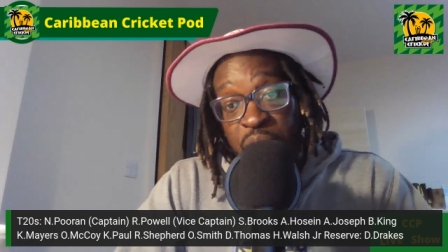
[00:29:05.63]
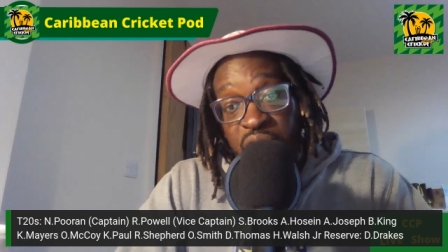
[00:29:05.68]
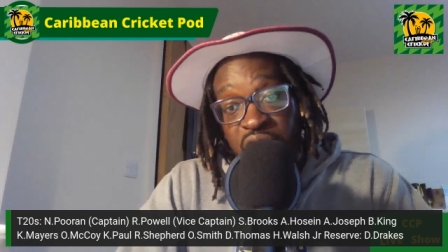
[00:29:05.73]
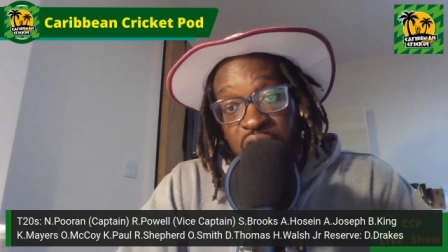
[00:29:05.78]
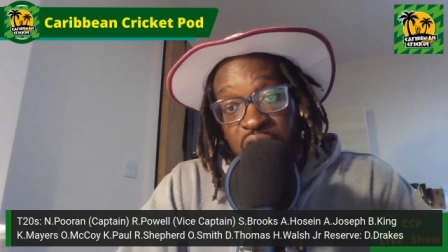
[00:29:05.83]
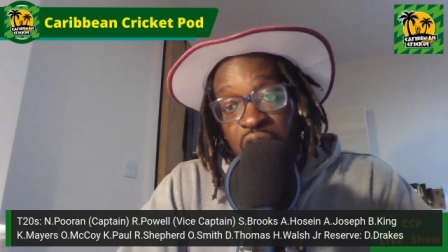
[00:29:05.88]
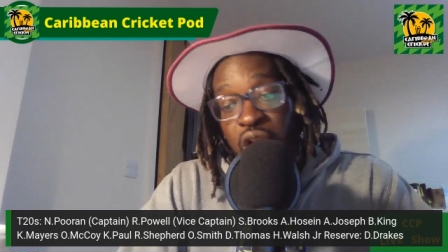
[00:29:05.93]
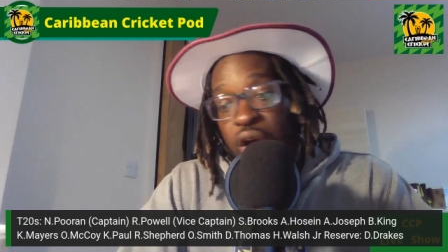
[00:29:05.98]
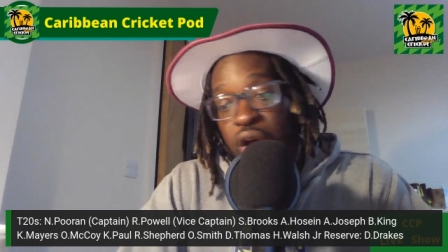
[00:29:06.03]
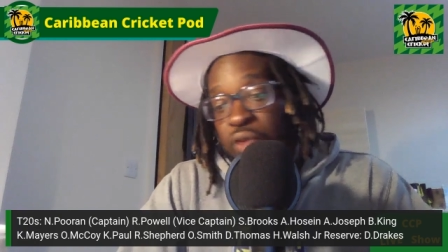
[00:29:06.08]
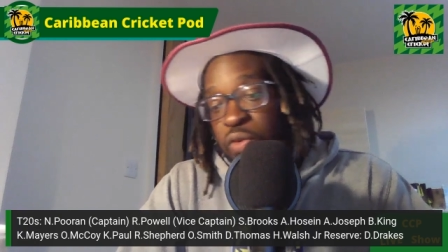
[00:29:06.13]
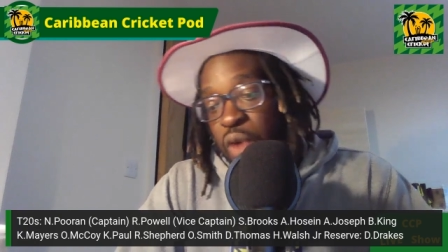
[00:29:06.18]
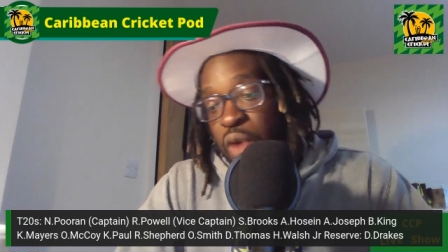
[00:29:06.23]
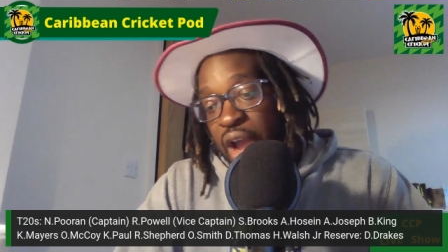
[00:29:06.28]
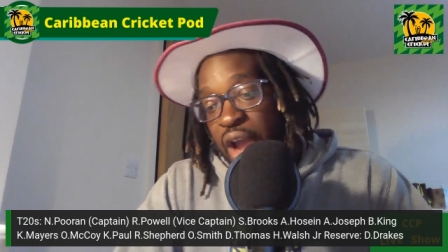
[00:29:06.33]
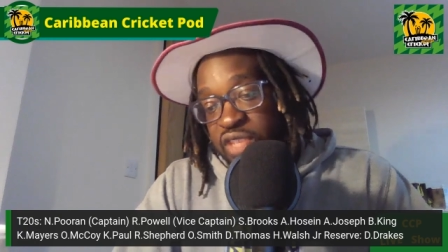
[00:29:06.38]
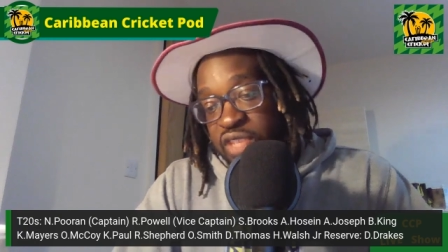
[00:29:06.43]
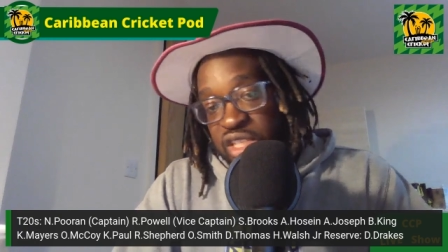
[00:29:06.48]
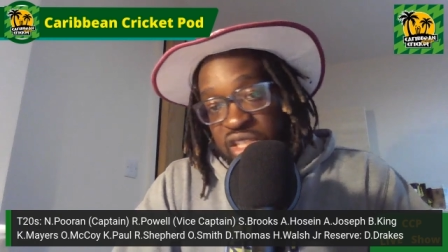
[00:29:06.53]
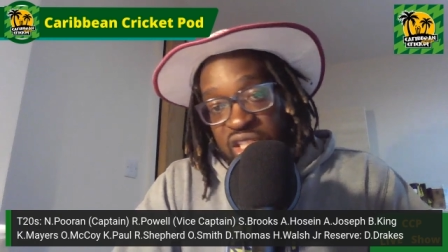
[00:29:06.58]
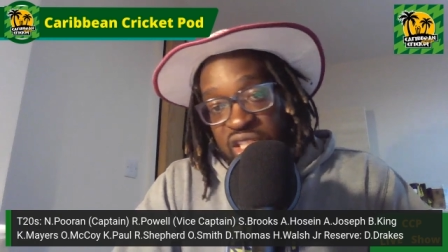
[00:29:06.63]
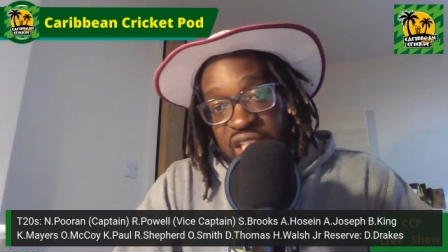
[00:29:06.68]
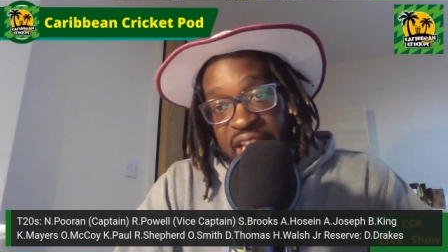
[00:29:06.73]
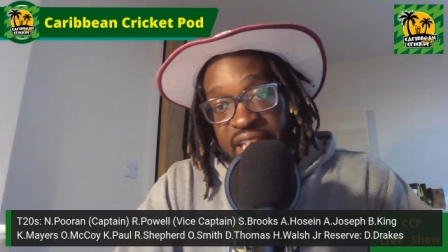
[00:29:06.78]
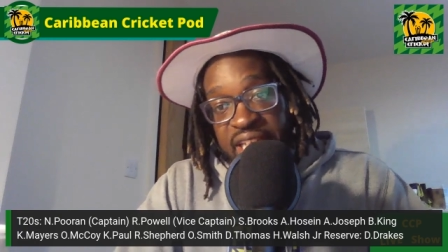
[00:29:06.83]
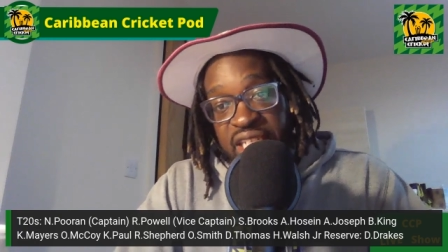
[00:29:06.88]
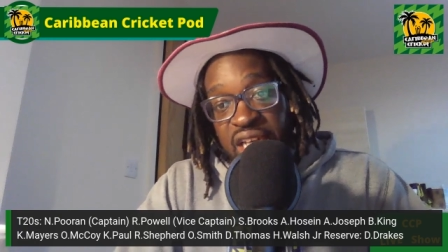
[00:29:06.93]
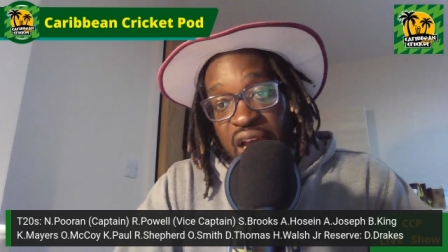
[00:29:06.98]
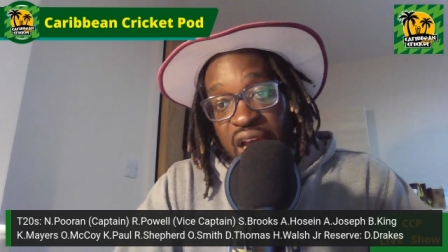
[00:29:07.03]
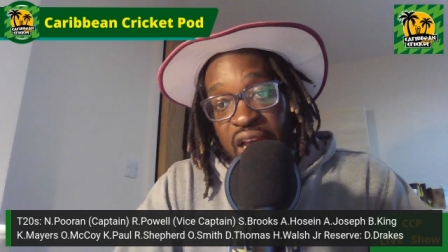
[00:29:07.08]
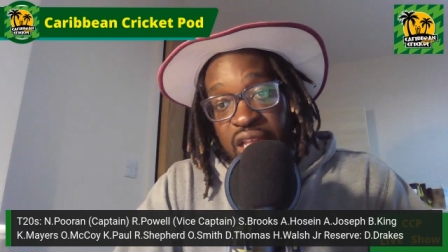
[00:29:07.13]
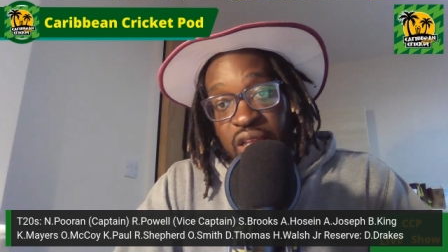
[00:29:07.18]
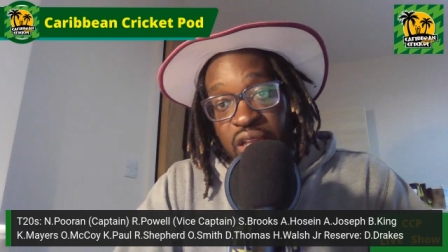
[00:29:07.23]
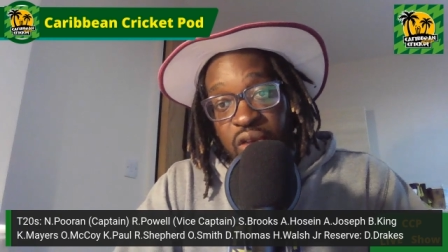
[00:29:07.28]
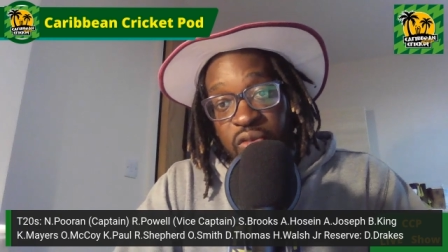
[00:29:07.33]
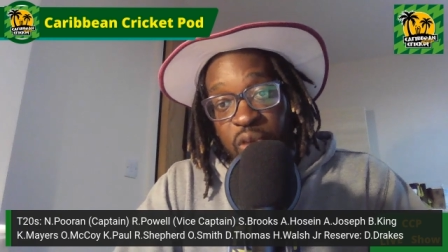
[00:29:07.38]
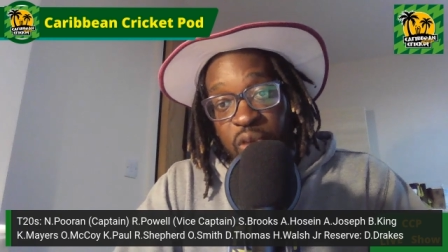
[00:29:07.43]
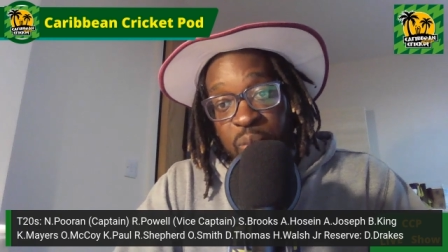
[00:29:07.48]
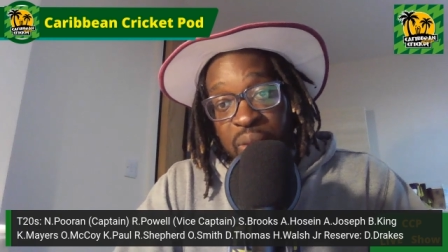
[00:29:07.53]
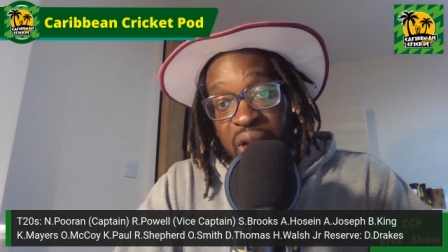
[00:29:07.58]
And a lot of what I've just said kind
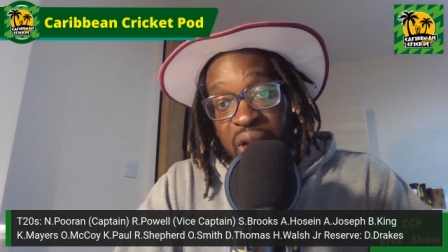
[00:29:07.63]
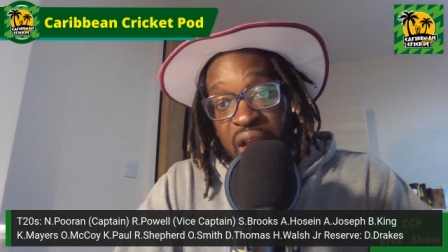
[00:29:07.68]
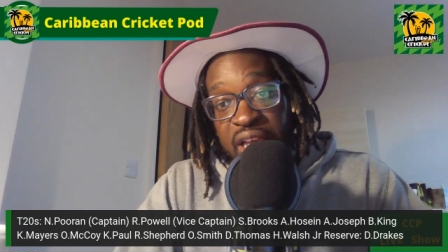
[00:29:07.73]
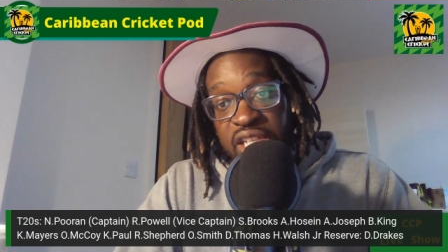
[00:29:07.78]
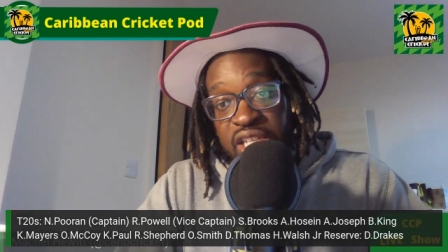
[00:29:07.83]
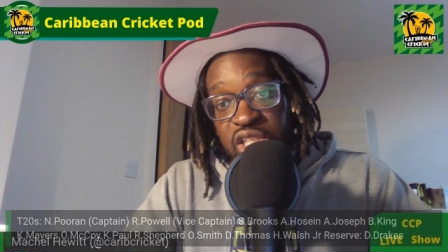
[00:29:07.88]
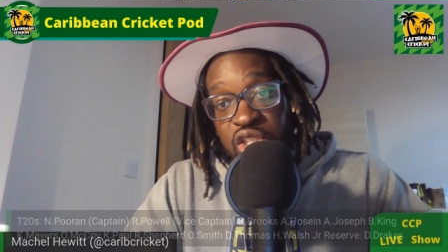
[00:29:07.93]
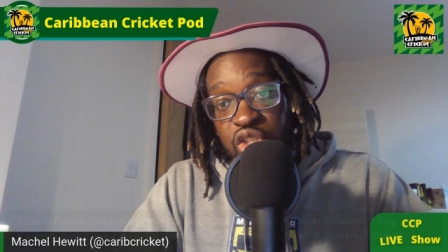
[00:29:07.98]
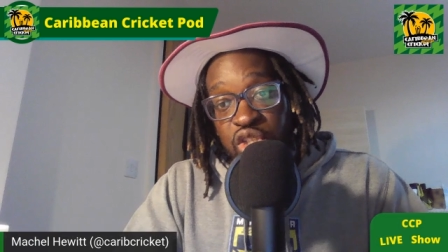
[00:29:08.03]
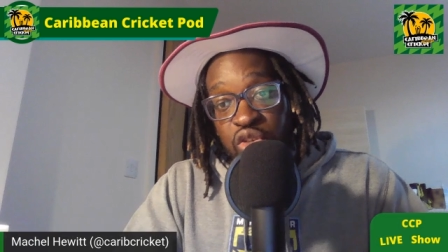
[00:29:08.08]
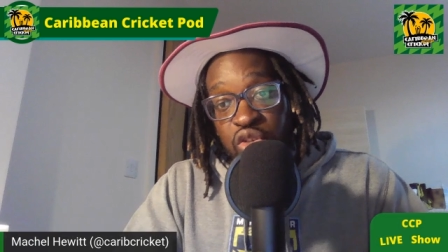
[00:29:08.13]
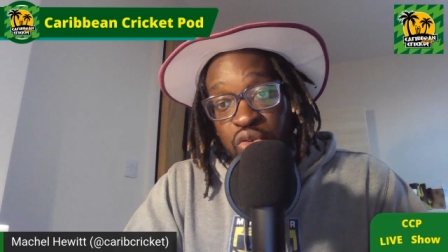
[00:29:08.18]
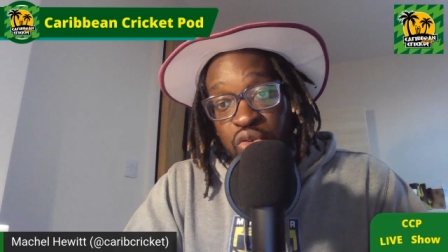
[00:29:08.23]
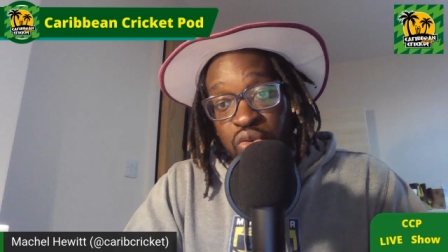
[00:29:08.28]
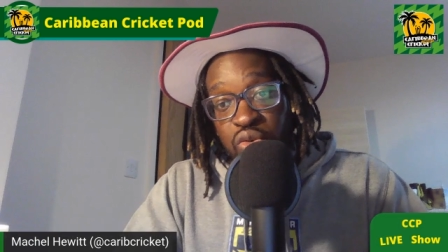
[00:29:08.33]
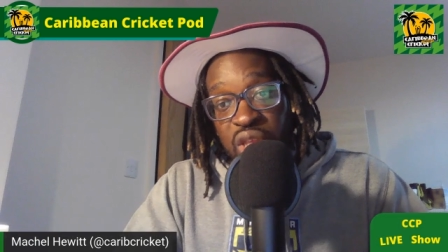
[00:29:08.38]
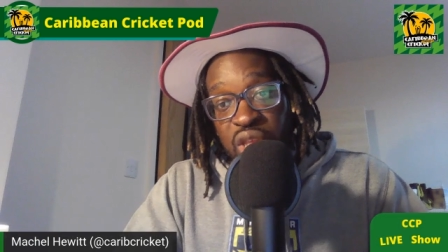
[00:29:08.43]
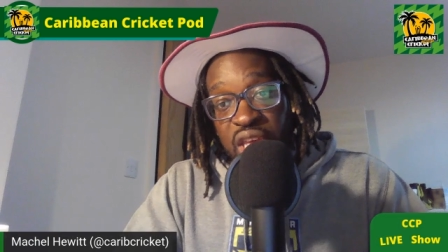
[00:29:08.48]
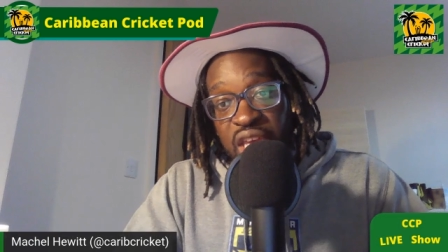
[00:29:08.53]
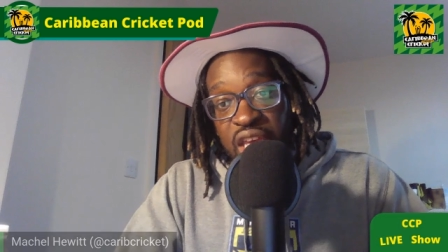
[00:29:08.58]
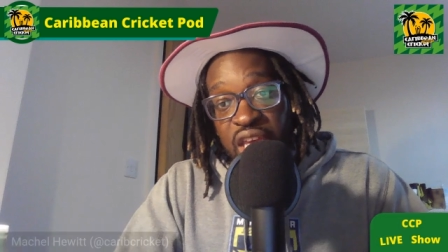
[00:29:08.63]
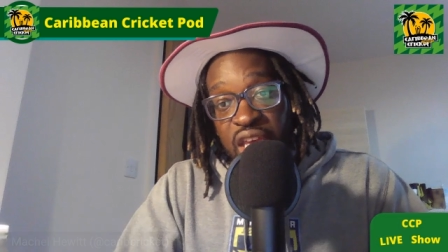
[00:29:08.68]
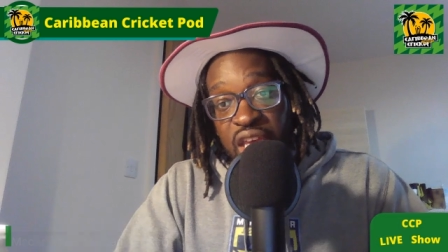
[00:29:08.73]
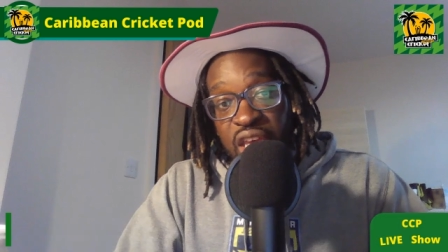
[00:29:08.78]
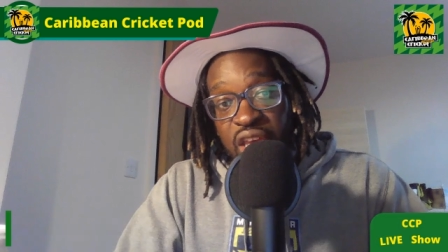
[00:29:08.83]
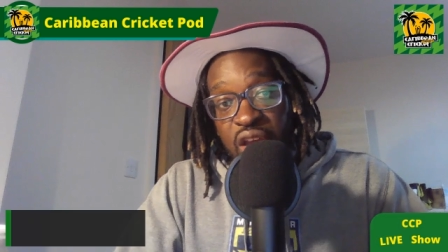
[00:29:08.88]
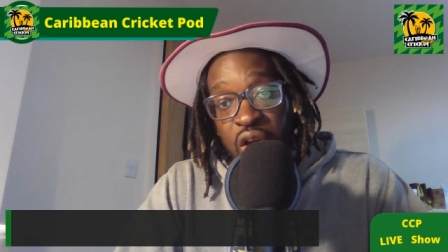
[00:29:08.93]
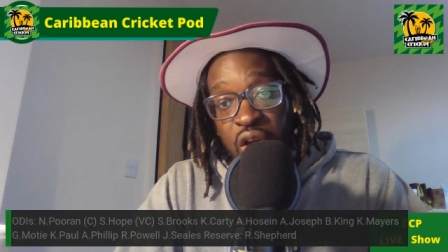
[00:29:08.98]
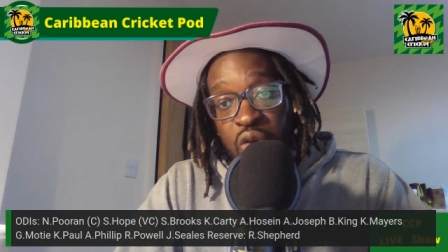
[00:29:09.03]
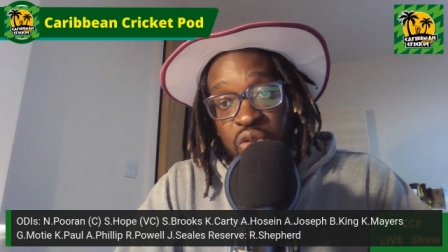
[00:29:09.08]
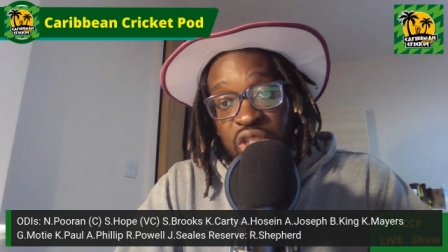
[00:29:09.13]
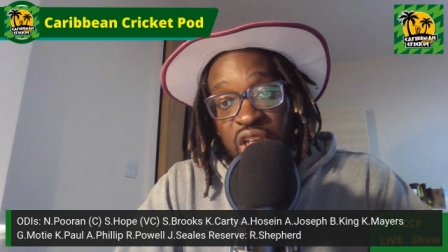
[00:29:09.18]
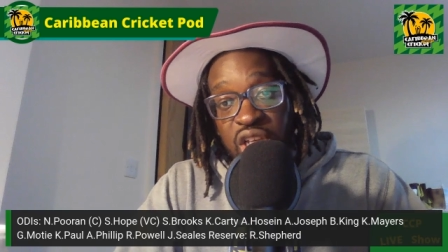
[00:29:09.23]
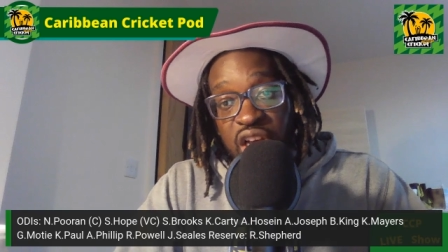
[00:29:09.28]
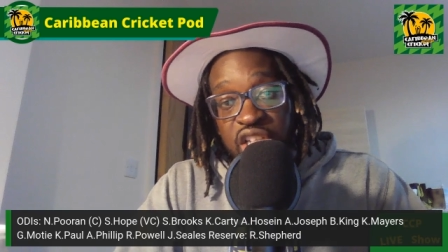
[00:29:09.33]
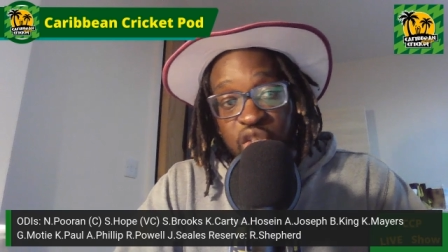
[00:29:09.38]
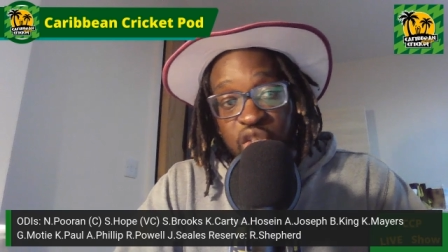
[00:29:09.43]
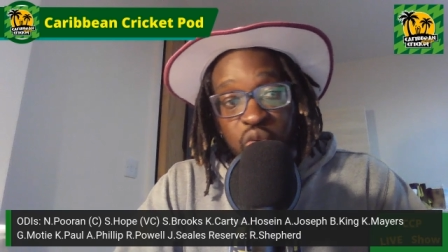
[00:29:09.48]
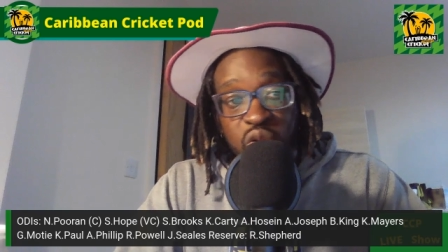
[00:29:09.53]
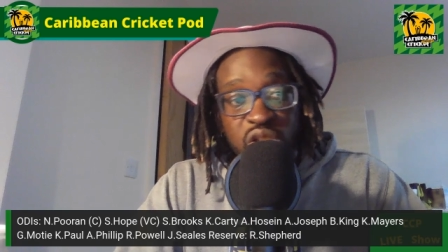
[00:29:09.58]
of applies to the
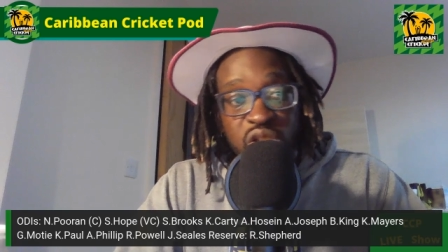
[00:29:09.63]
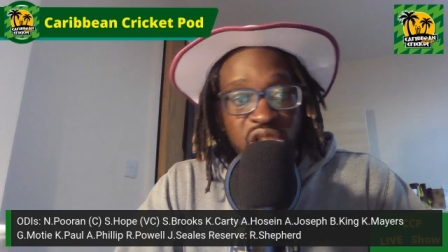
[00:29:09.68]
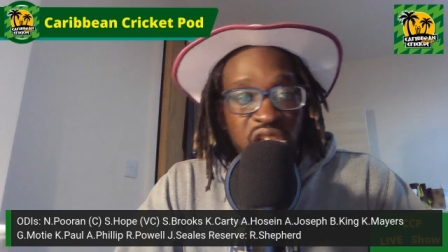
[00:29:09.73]
ODI squad.